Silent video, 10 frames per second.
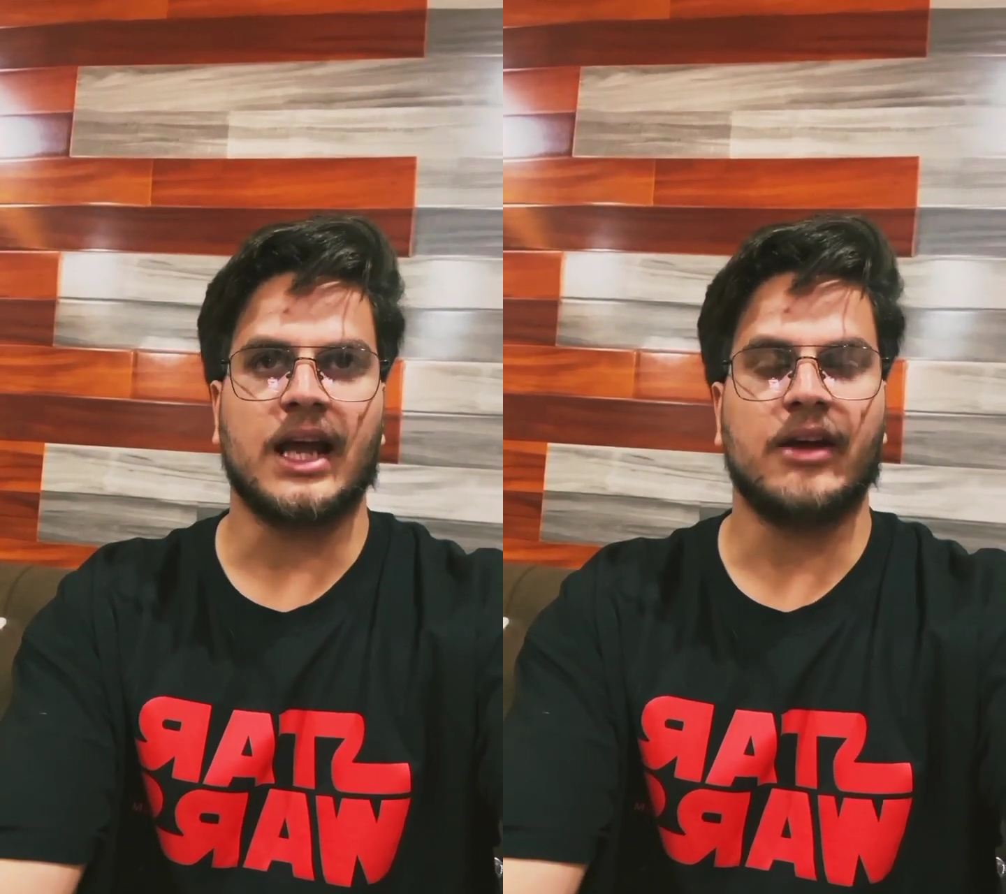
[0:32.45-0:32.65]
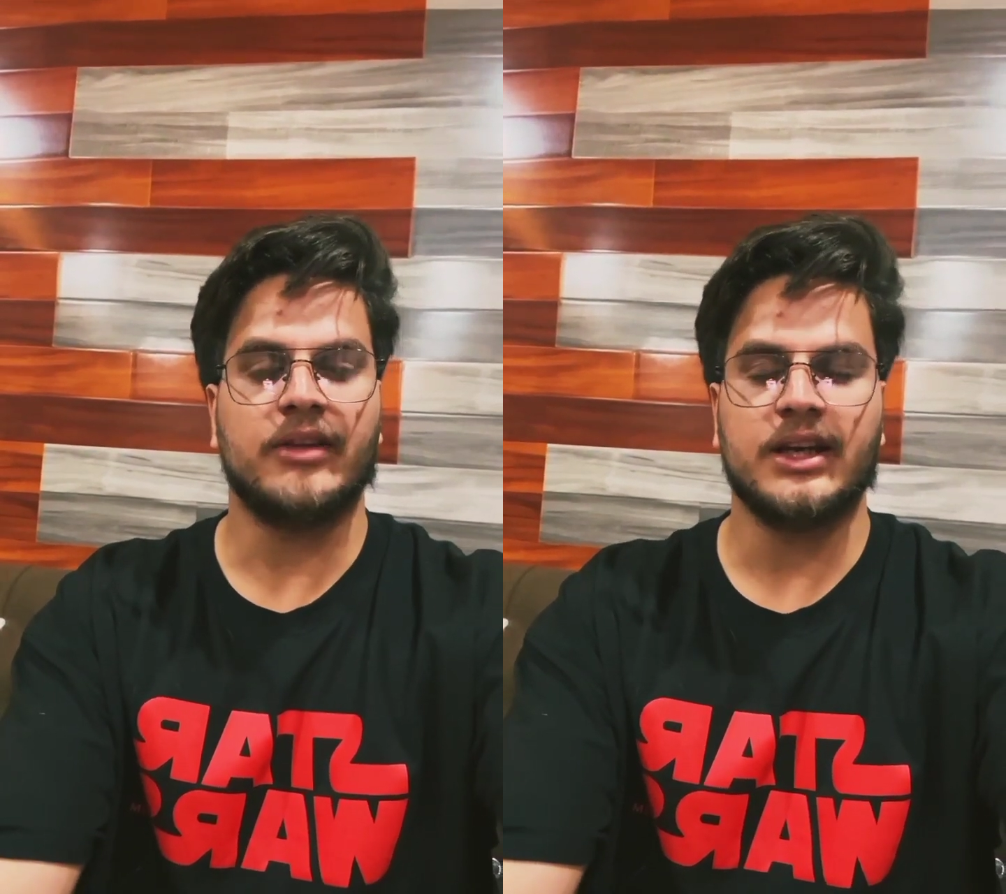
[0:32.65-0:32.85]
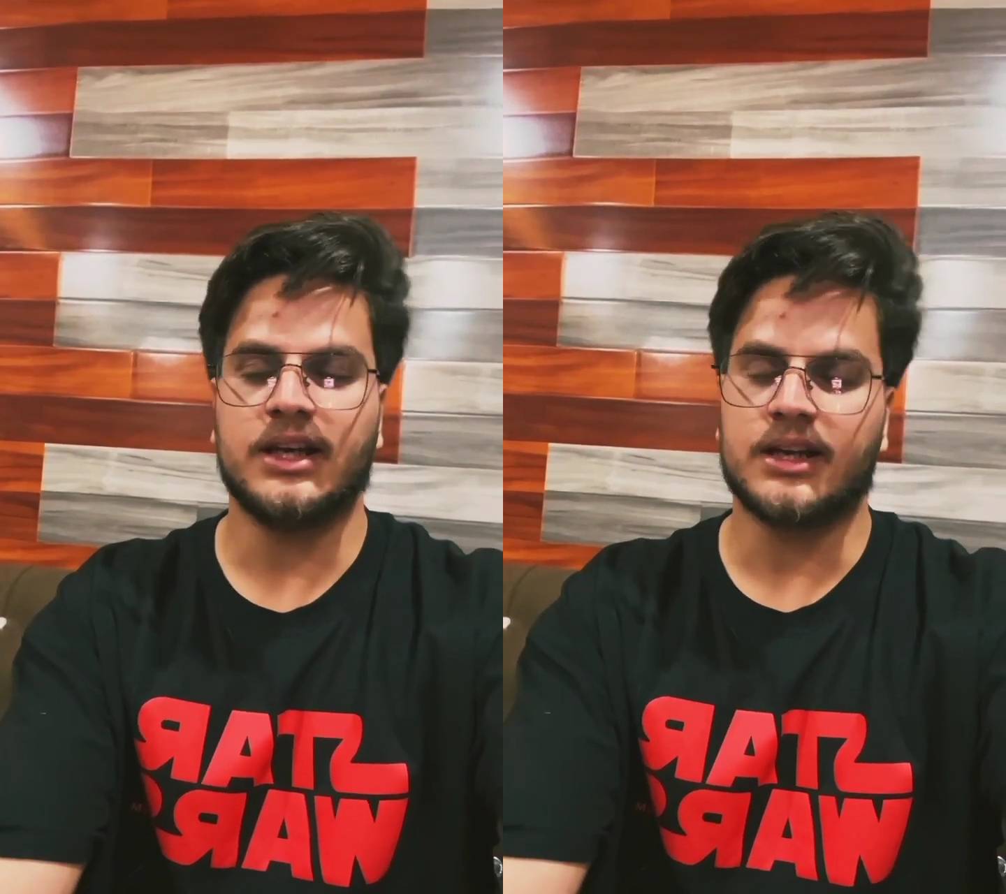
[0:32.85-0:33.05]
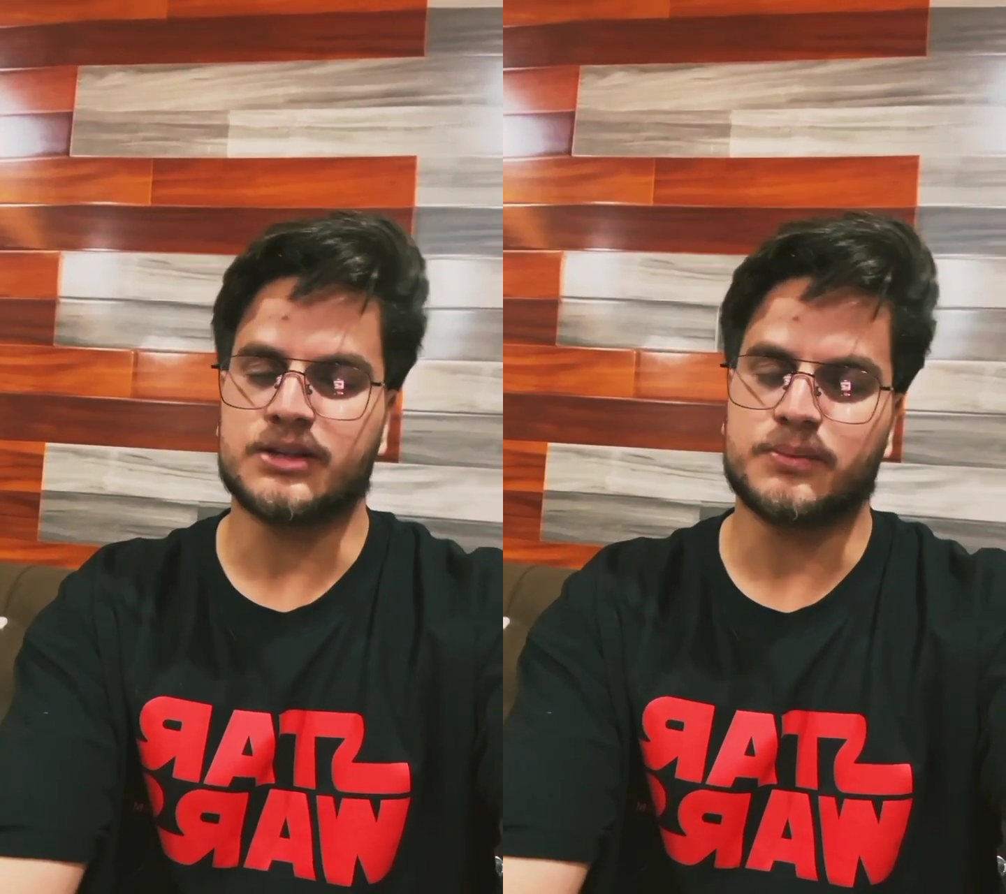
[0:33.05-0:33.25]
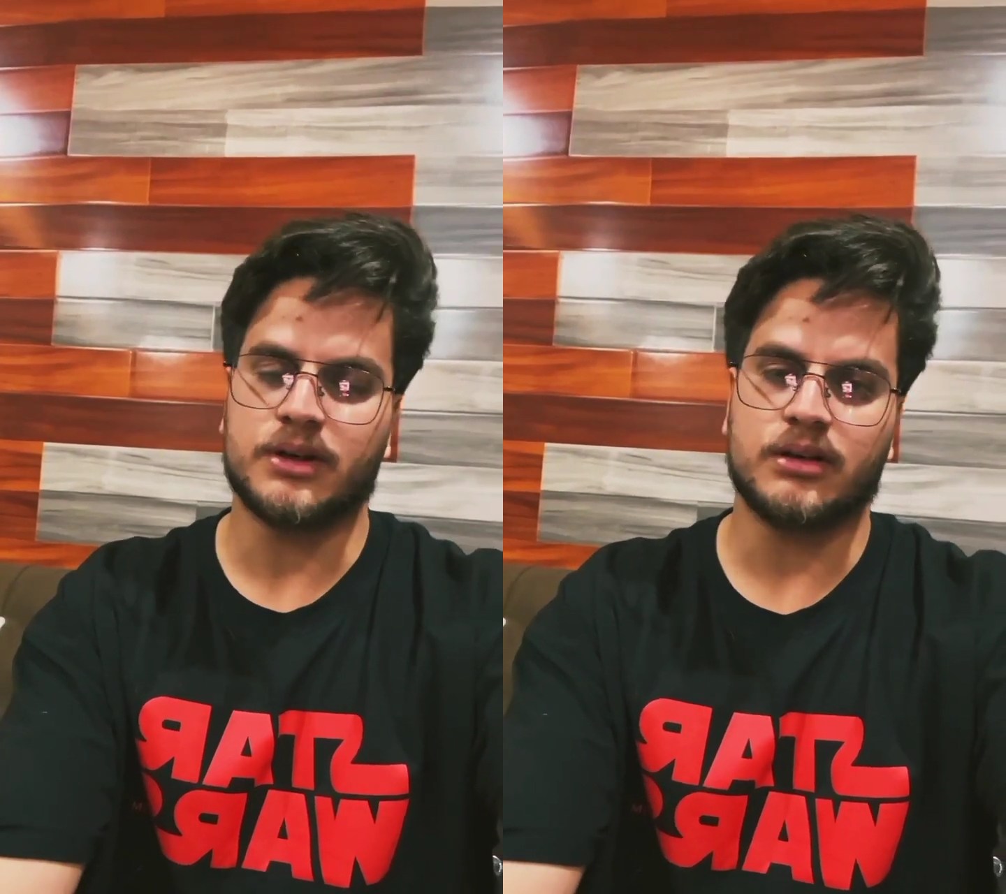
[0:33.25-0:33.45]
every NEET
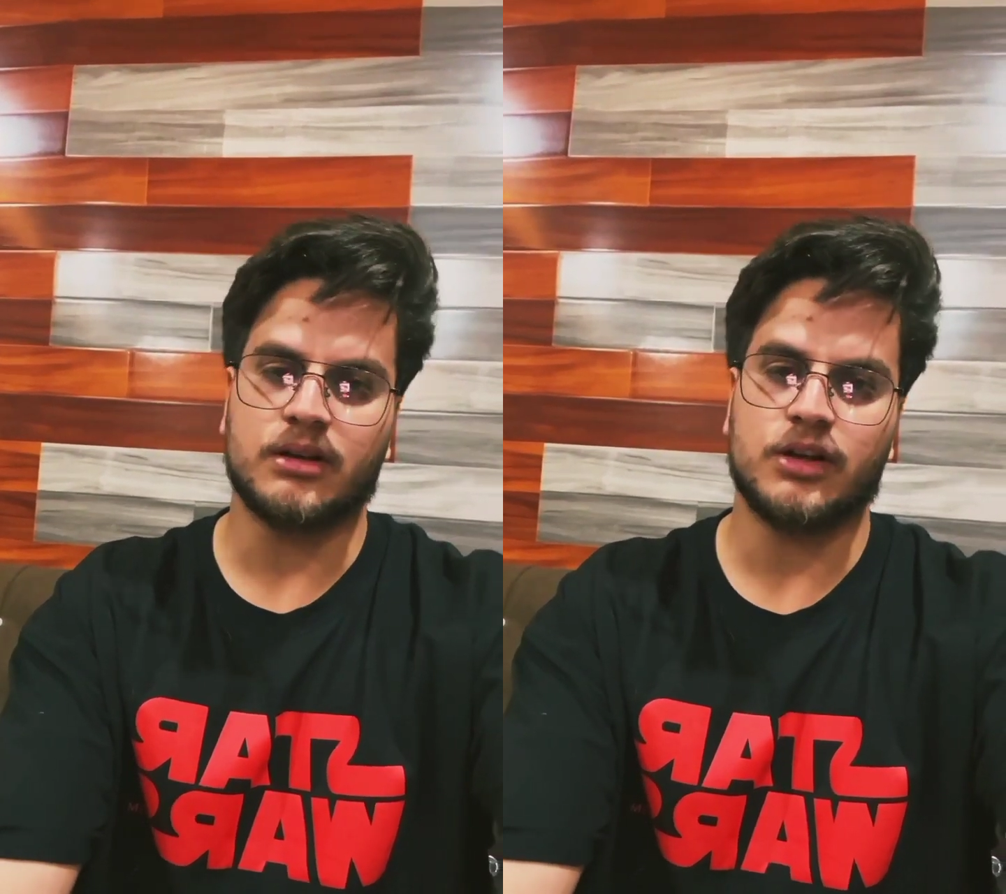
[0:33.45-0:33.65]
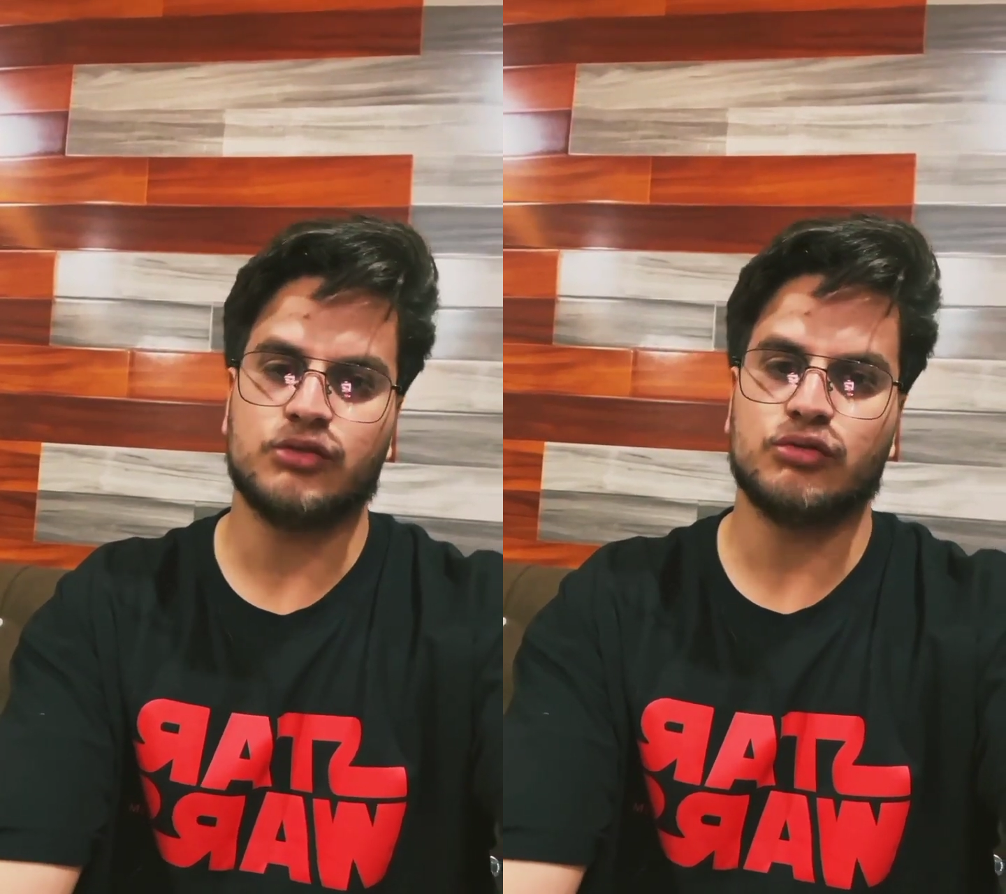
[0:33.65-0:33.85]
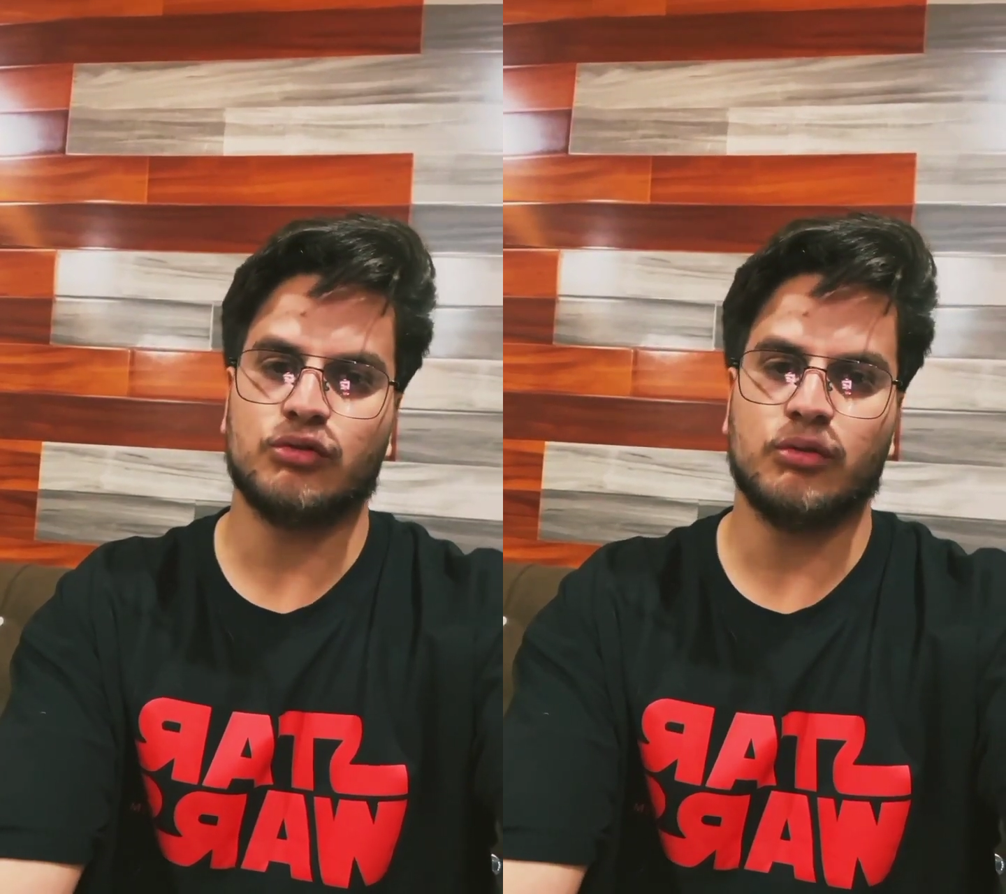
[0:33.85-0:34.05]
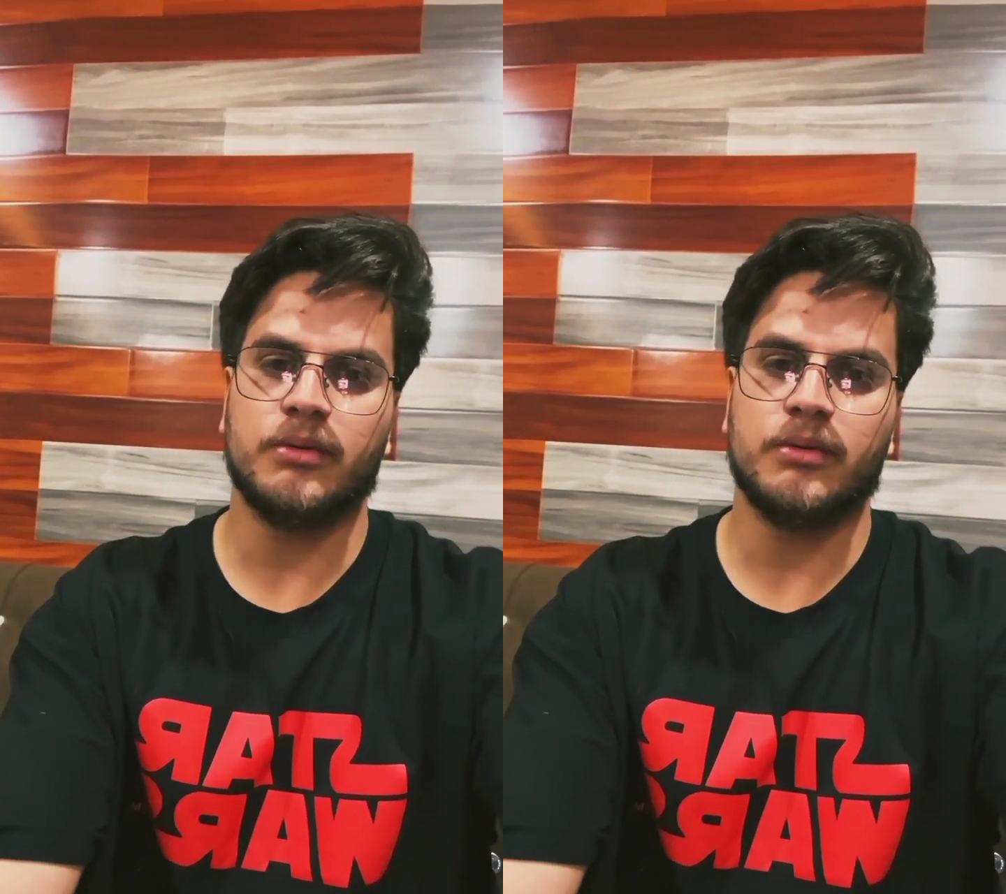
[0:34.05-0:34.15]
aspirant he should know